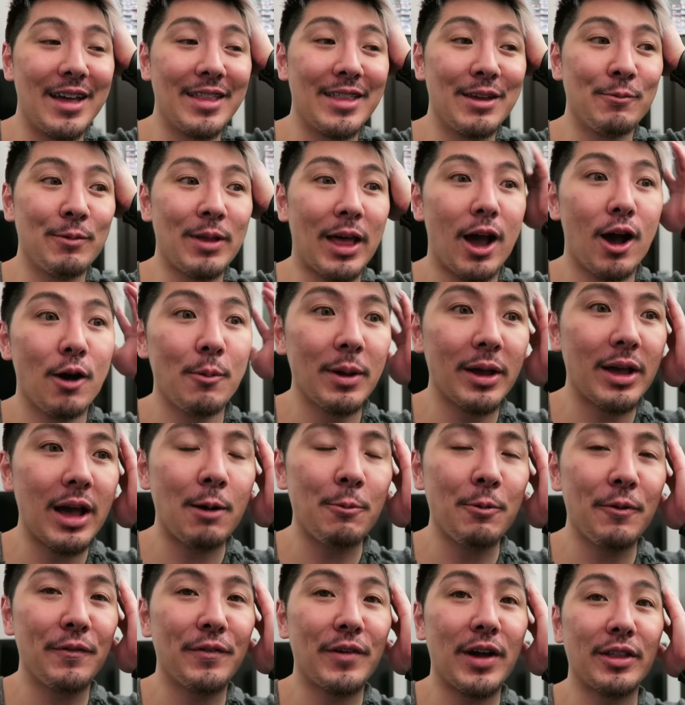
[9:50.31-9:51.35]
and then we're like, oh my
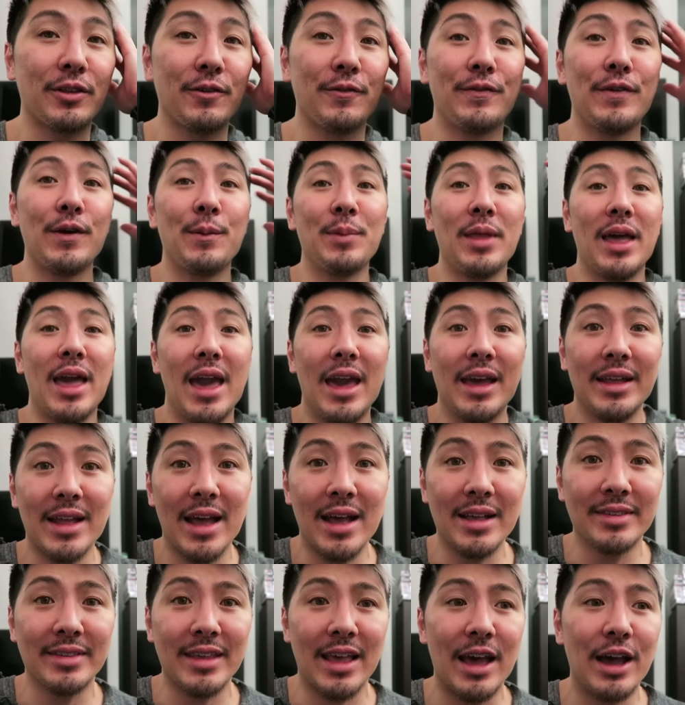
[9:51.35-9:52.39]
god, we forgot to film the
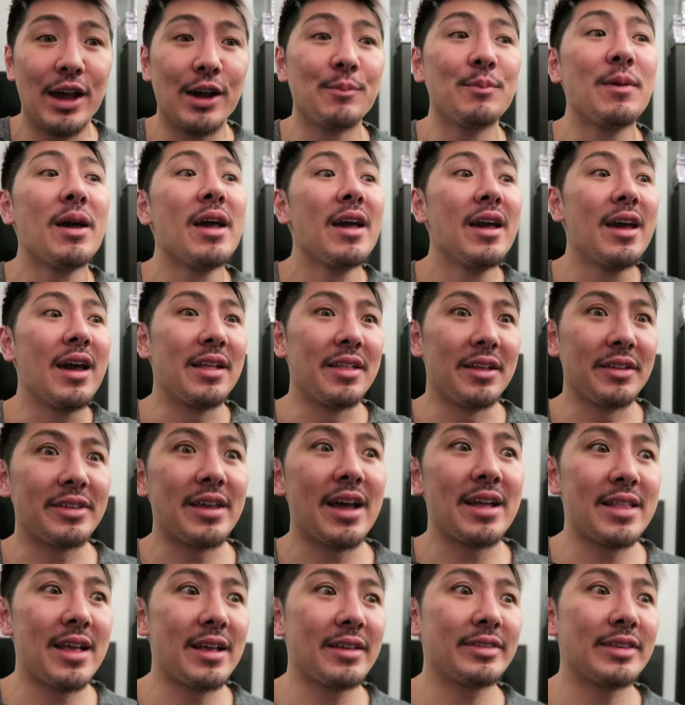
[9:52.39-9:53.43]
8SM and the
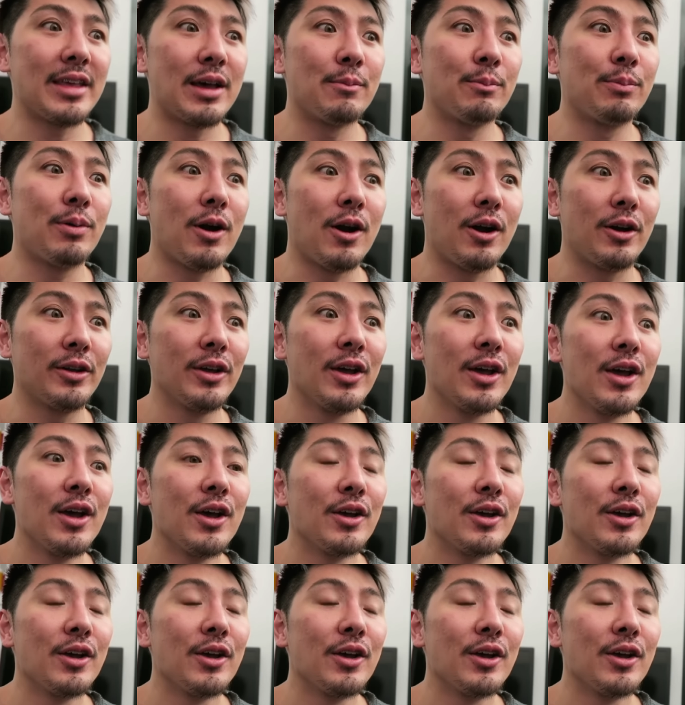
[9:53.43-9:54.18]
10SM part.